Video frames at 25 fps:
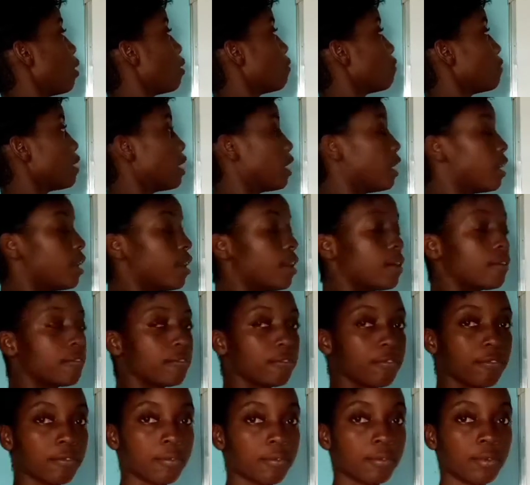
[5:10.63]
of a
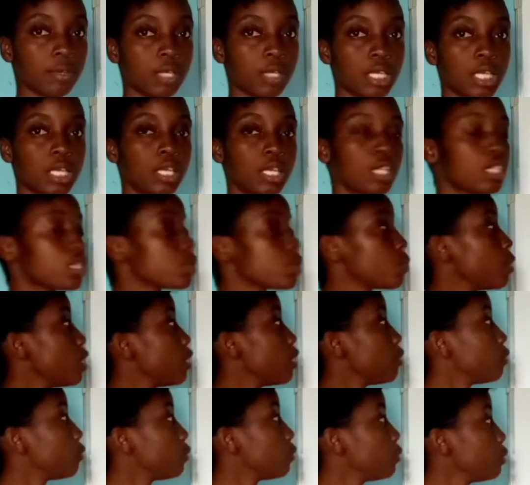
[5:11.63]
half.
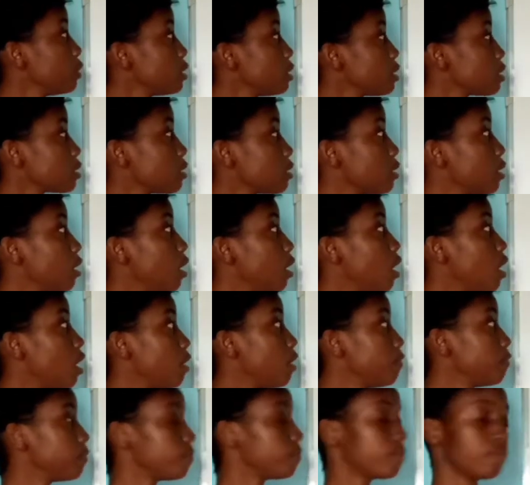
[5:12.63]
Square root
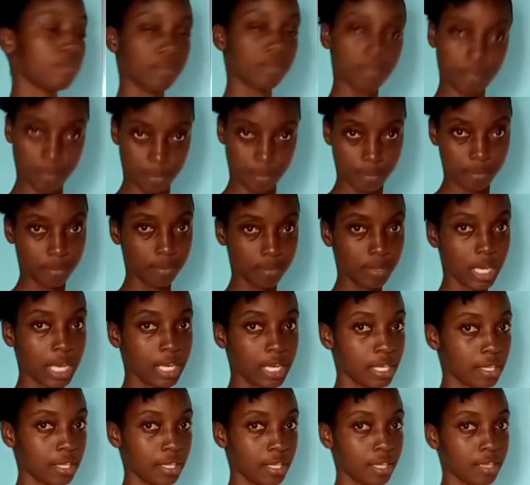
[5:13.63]
of
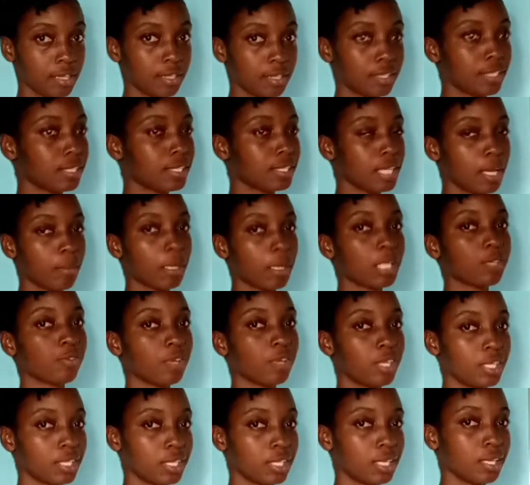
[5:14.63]
anything. It's the same as
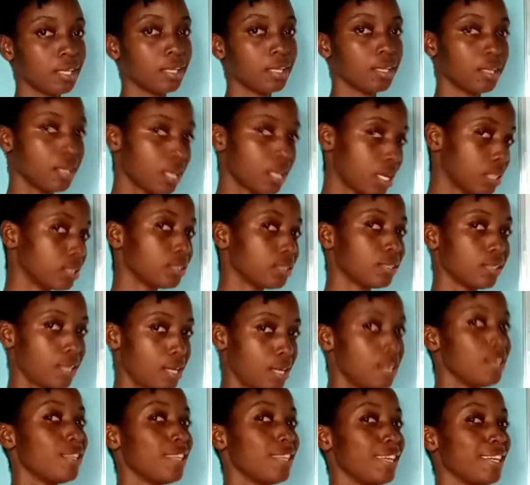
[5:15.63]
raising that
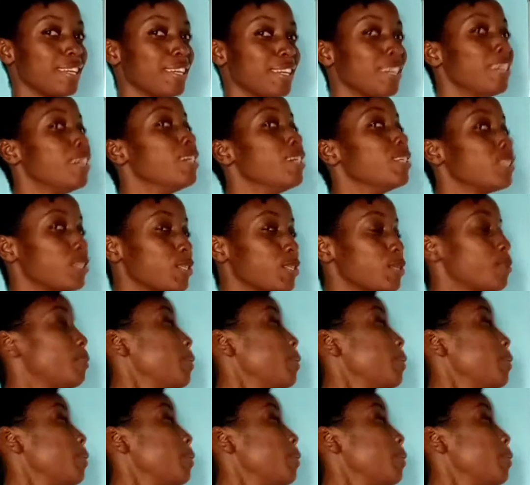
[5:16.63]
anything to the